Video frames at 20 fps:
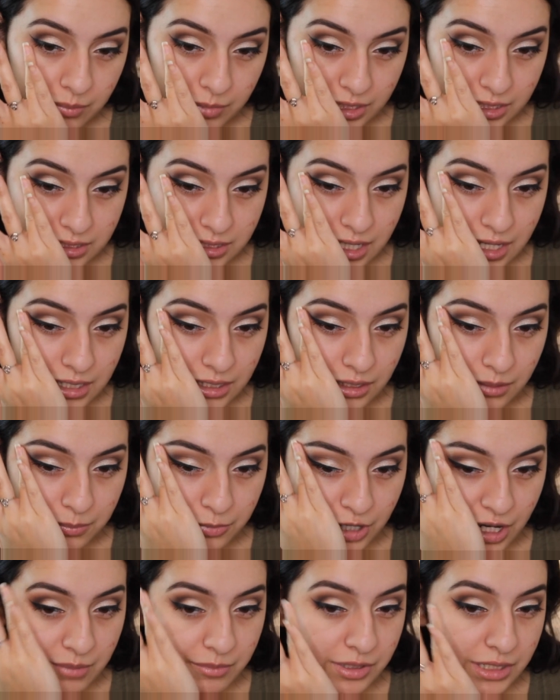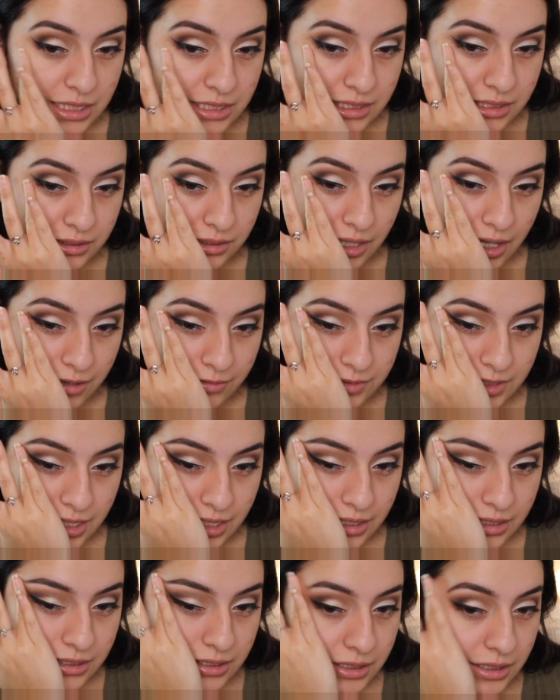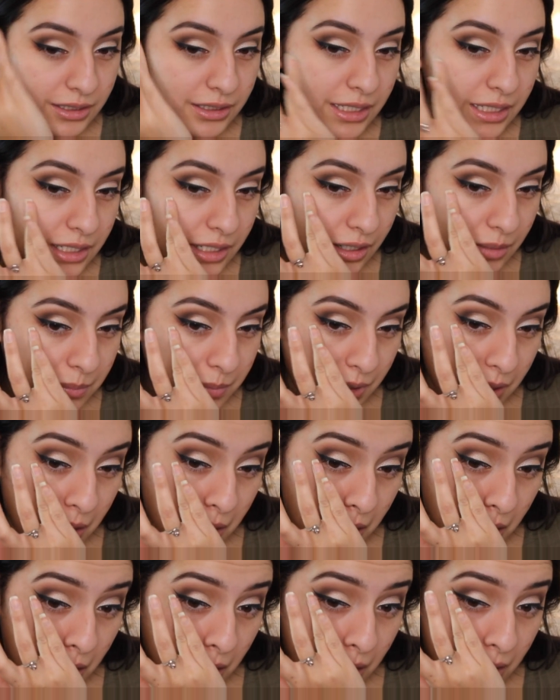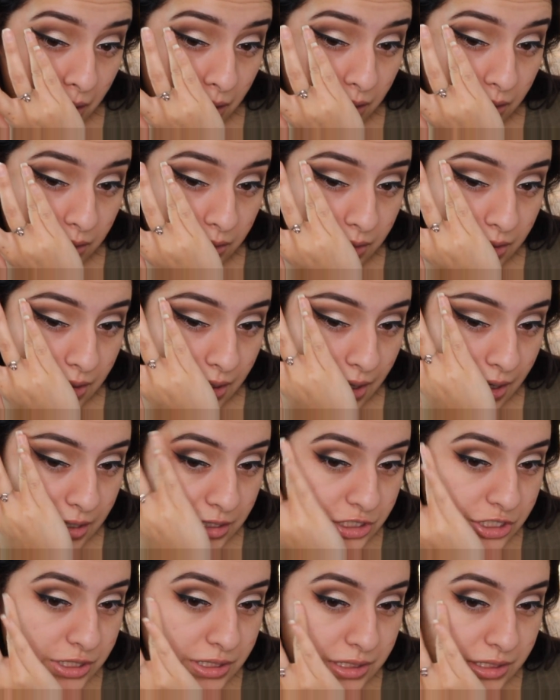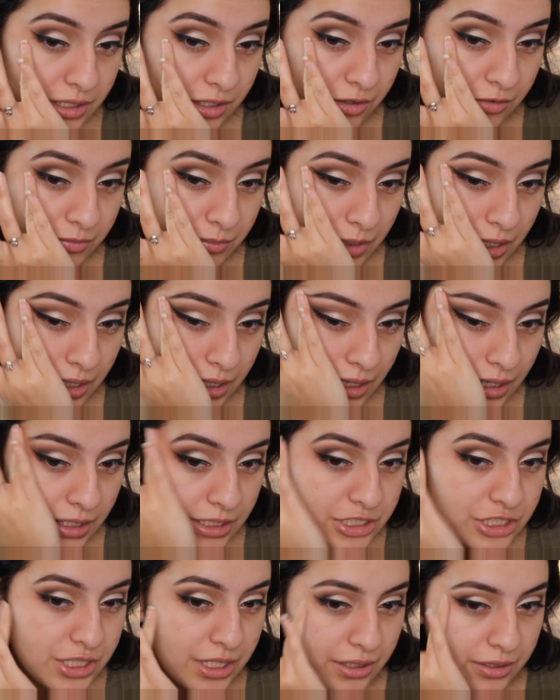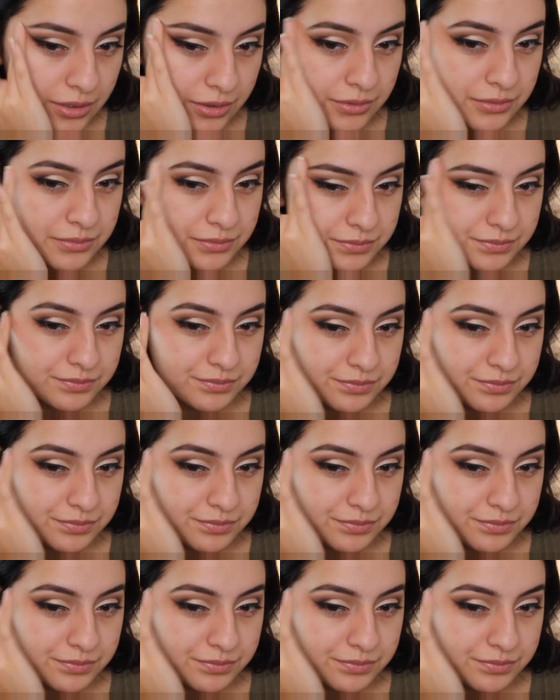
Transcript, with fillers: I'm going to take the primer that's left and clean up the edges of my eyeshadow.